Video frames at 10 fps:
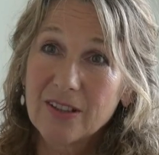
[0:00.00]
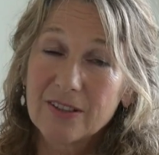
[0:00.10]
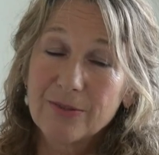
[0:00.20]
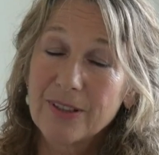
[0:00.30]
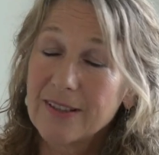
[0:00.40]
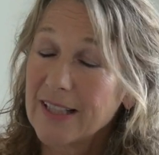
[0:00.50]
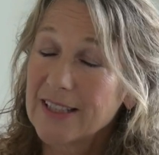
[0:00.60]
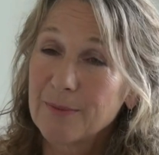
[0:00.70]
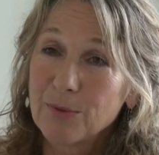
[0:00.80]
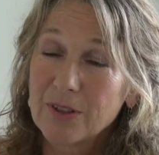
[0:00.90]
There's a
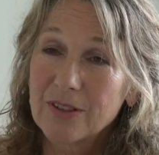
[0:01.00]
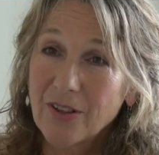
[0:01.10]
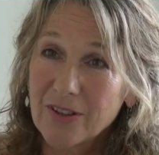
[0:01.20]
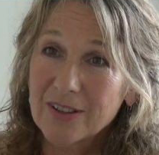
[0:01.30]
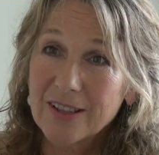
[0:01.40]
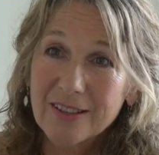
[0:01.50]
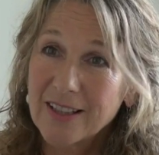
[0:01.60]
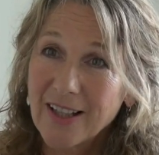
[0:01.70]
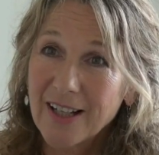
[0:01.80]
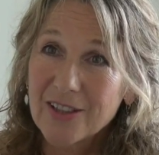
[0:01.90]
fantastic book, Toxic
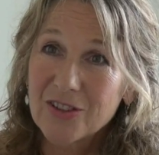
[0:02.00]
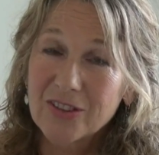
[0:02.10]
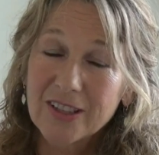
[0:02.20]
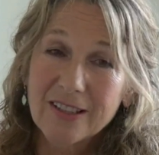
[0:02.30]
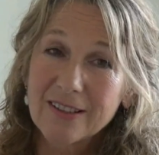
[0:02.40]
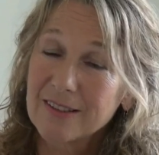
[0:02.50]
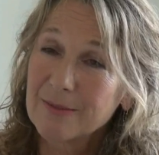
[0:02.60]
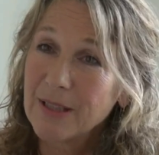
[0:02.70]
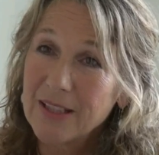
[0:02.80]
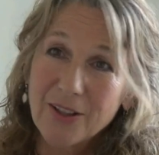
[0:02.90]
Psychiatry, and there's
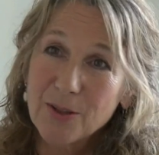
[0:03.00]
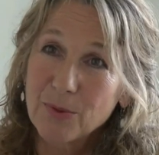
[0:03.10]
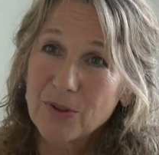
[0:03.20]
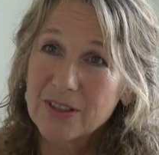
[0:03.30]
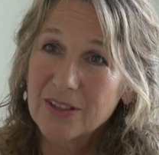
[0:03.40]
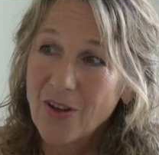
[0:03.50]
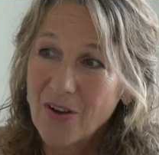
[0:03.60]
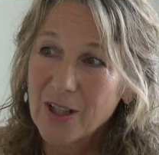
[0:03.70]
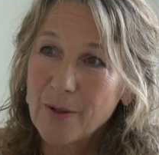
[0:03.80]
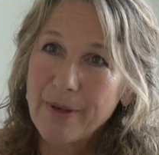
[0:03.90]
many other books that
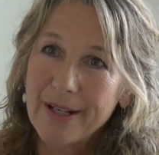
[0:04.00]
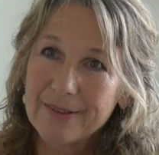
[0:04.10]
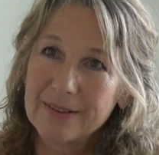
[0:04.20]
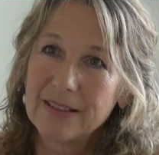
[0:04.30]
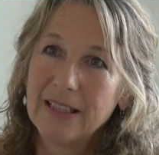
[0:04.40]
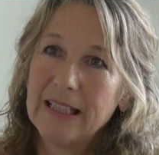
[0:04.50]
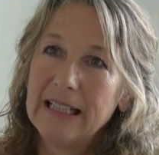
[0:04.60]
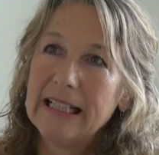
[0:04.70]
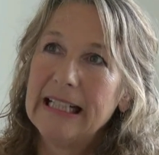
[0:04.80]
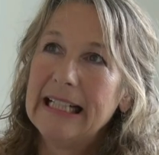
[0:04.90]
talk about
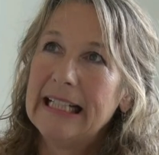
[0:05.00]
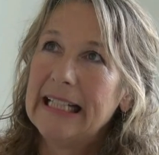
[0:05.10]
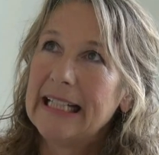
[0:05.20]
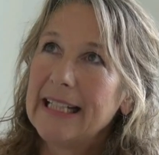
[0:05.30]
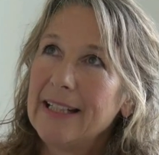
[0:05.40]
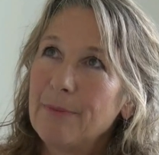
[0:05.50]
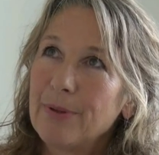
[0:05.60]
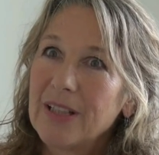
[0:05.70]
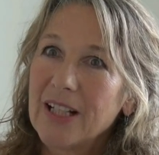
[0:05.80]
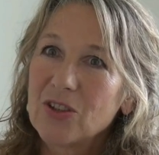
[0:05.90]
the
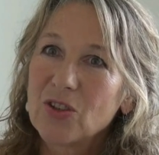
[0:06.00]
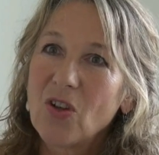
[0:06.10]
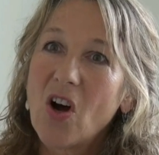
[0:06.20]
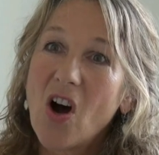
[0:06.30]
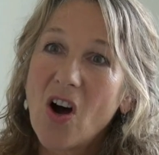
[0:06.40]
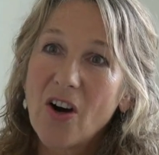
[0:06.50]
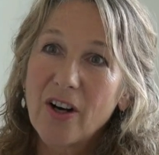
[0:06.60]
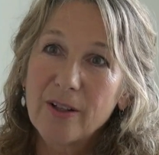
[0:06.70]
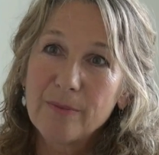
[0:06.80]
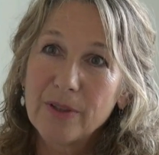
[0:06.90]
potential
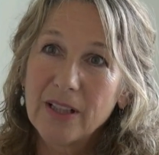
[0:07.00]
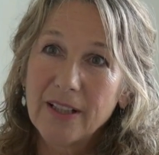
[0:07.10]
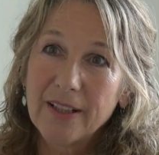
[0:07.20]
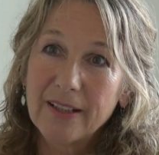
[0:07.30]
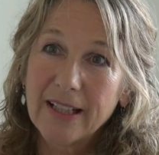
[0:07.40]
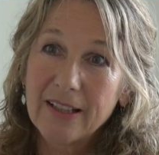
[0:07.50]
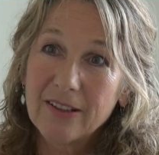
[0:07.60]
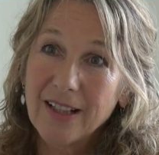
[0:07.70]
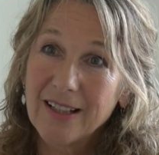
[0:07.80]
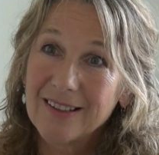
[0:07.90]
harm
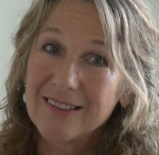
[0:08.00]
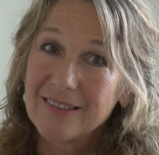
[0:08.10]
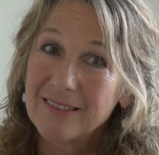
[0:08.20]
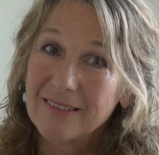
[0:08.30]
and